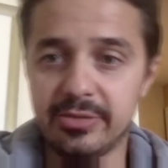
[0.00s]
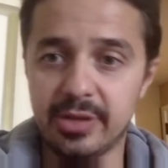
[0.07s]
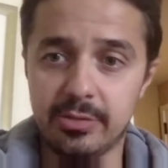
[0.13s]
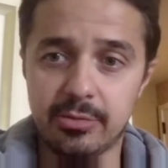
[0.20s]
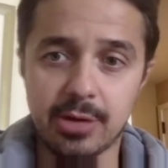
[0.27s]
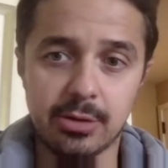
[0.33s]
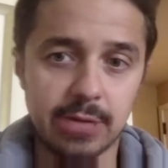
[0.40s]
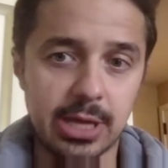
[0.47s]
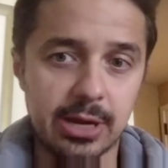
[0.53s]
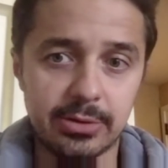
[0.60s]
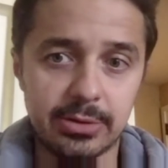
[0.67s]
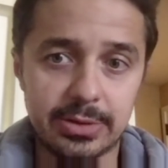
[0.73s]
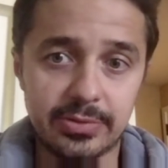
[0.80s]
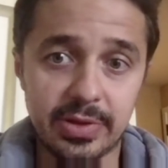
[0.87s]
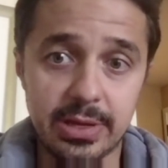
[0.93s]
figure out how
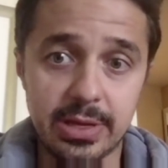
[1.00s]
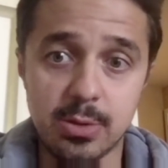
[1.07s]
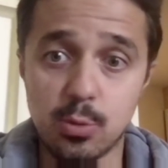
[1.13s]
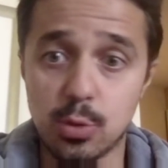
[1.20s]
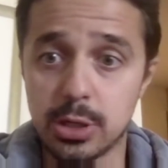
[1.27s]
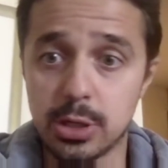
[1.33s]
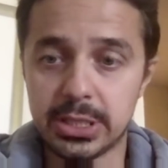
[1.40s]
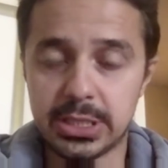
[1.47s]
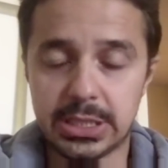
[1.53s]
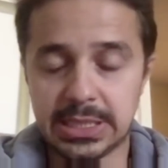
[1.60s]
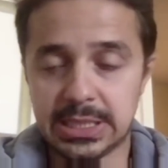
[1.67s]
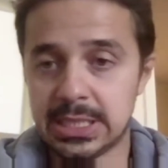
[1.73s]
everything works,